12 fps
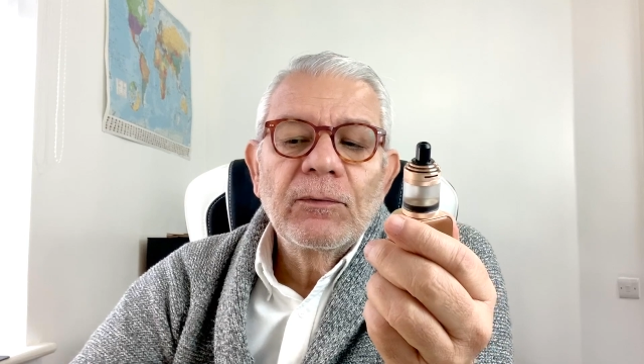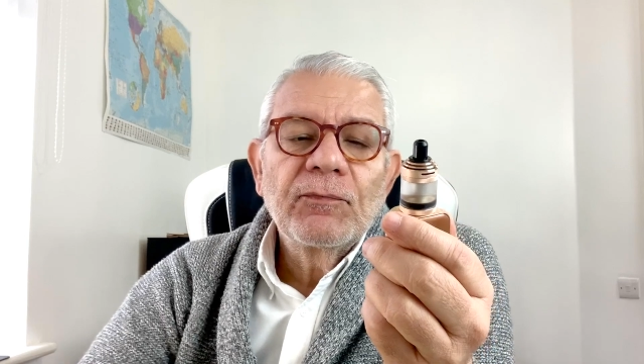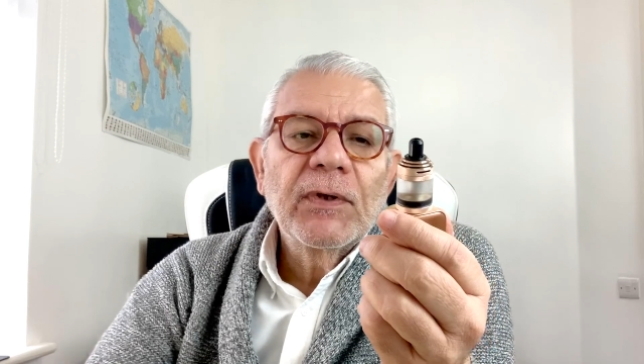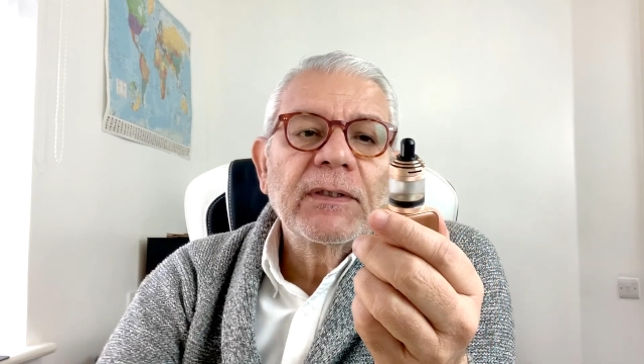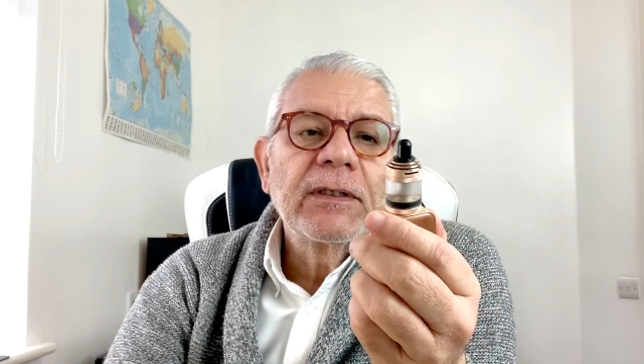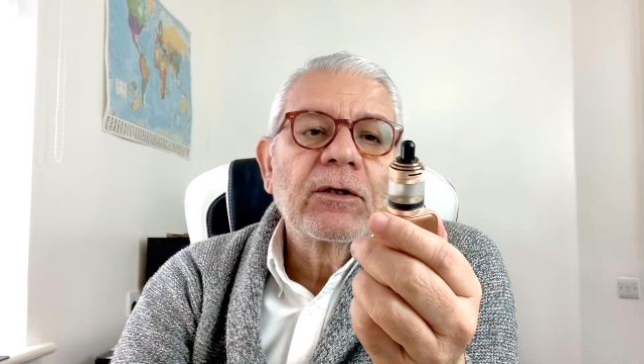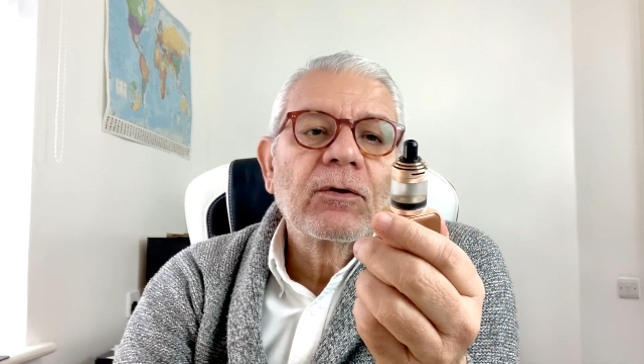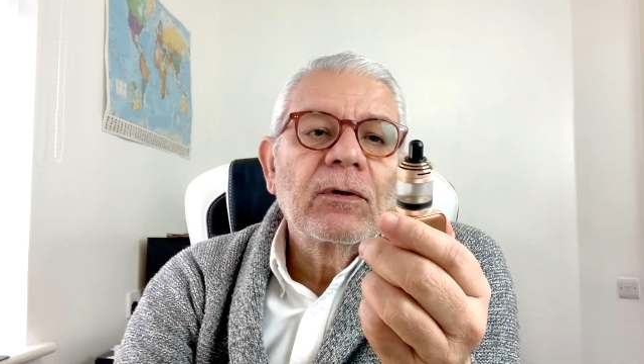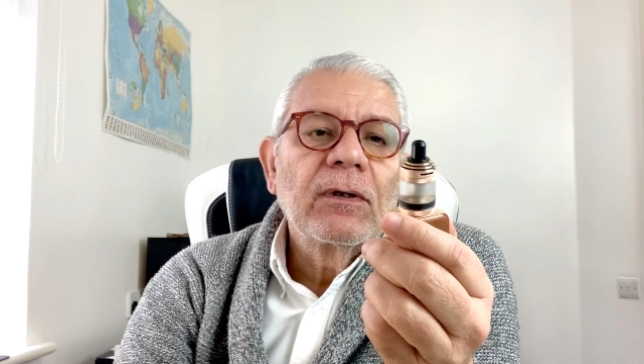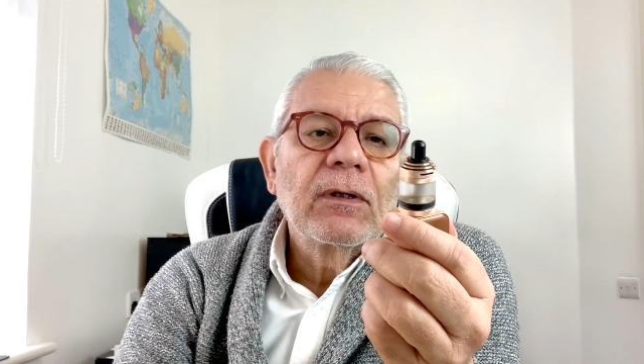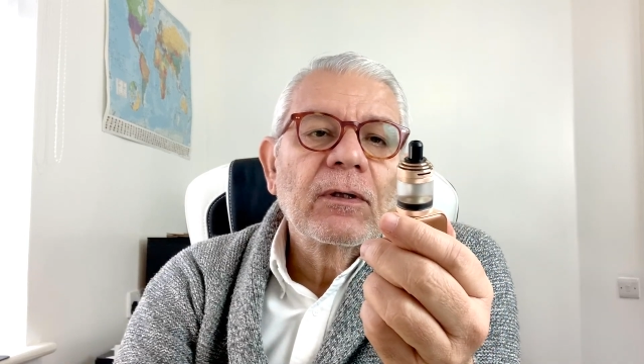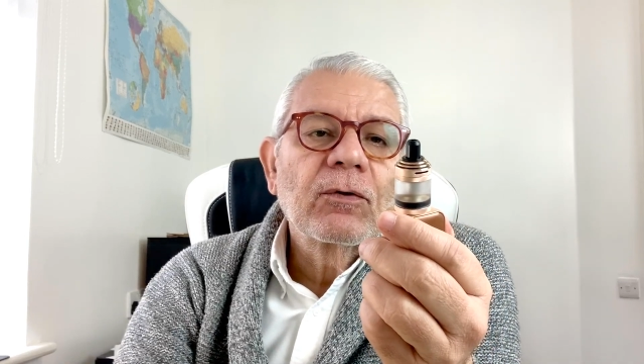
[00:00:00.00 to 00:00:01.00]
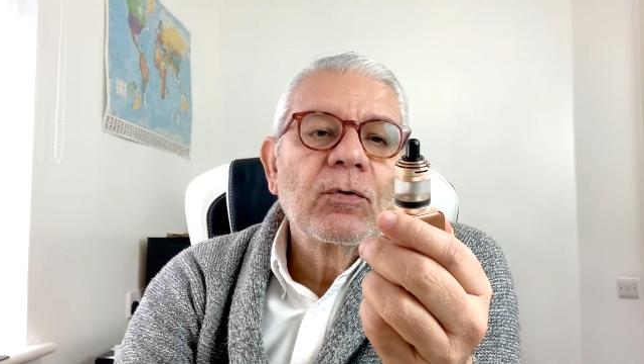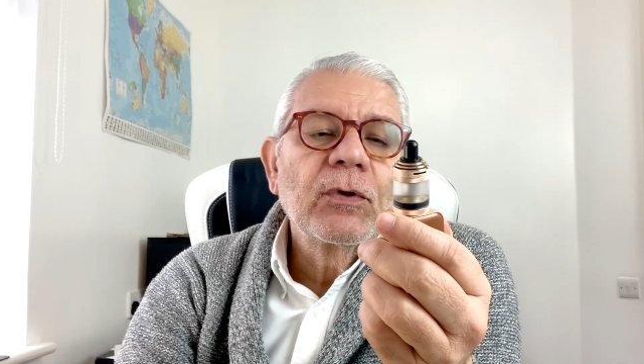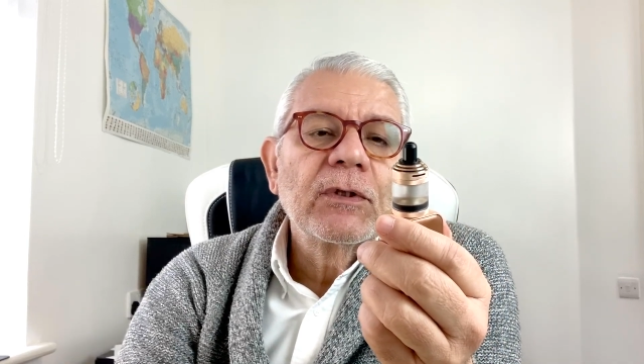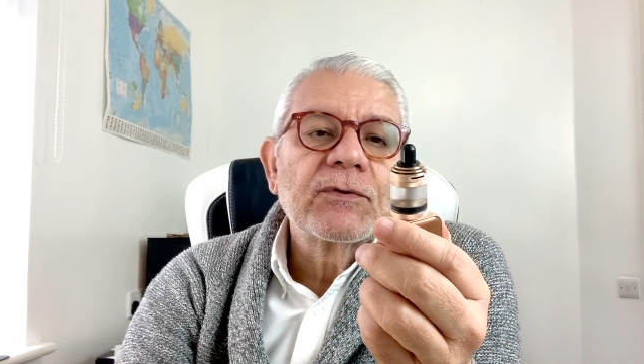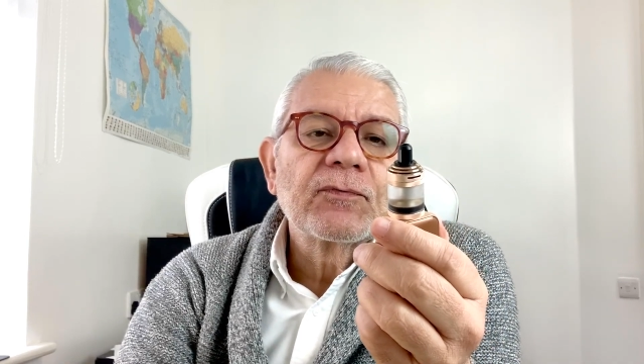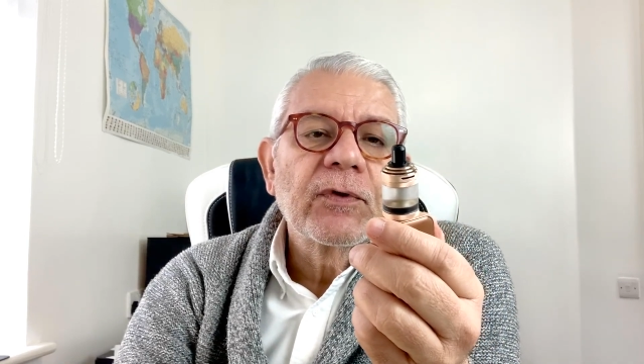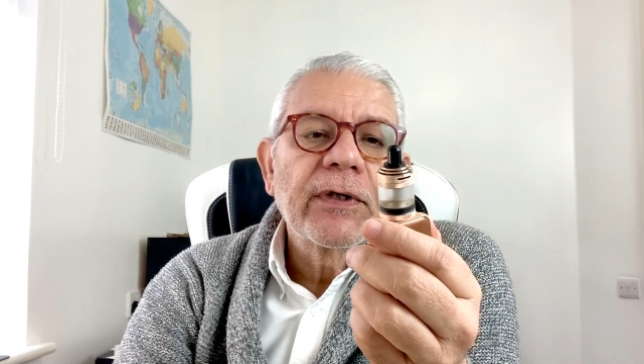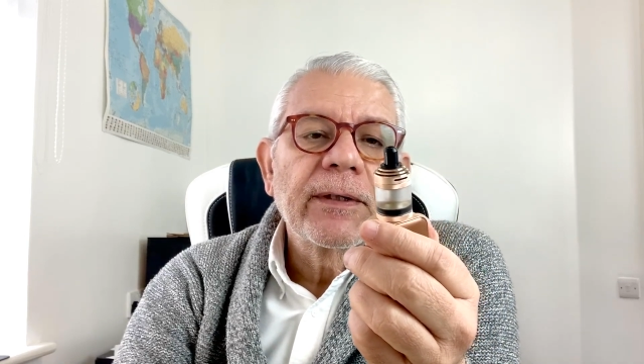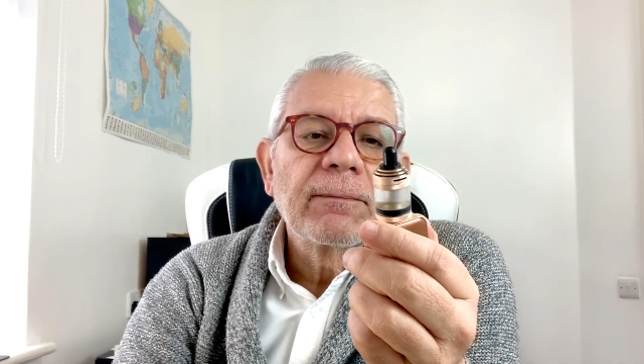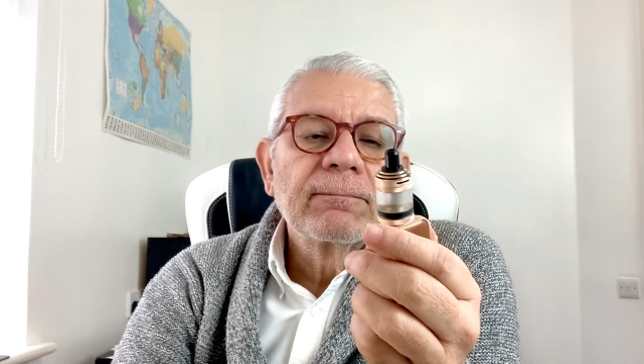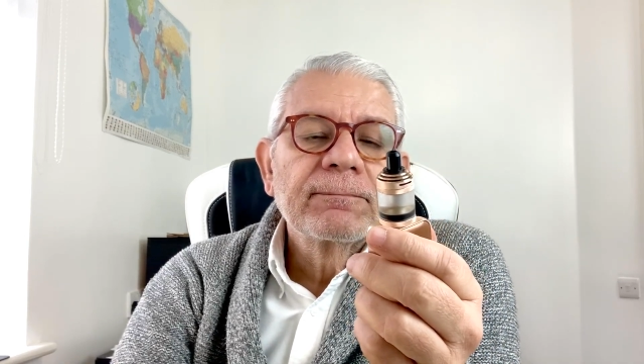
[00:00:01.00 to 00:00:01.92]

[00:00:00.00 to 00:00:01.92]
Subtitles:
finding coils for it.